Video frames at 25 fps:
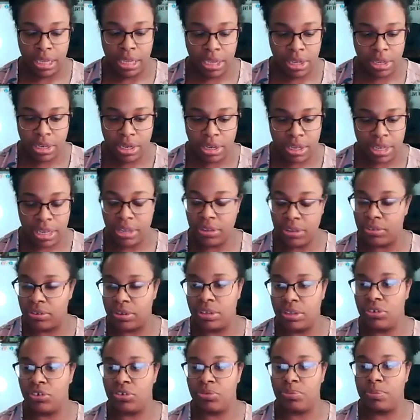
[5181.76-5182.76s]
He could have
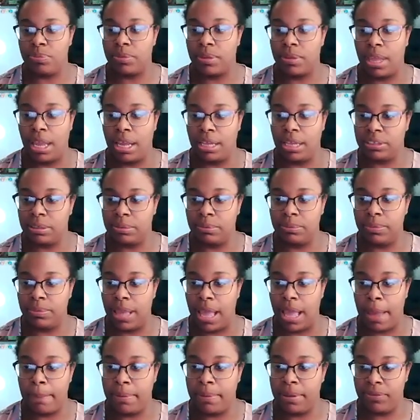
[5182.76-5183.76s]
easily just had something
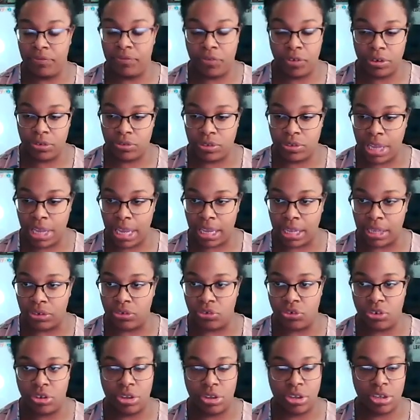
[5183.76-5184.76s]
happen the first
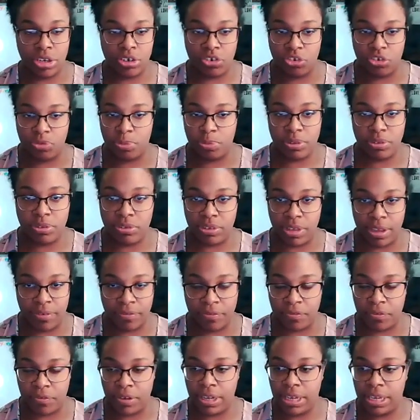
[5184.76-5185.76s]
day. She could have just been
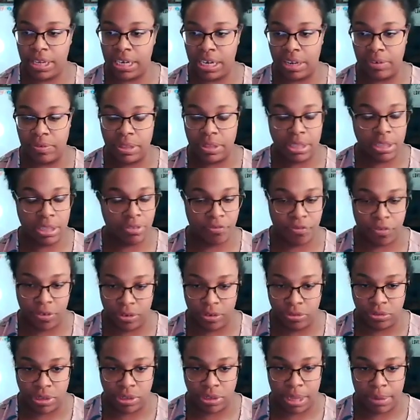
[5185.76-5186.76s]
set free and everything the
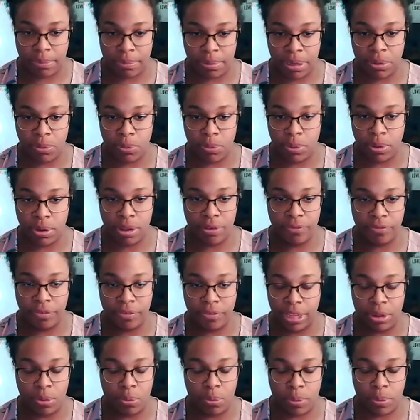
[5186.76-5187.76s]
first day, but it went on
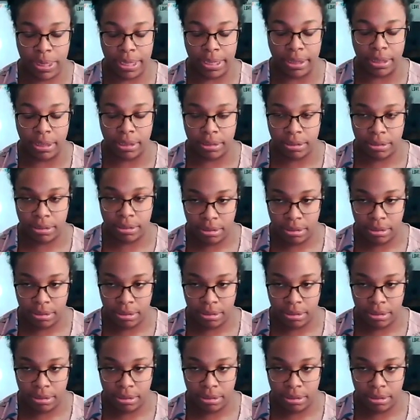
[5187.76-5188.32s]
for like a week.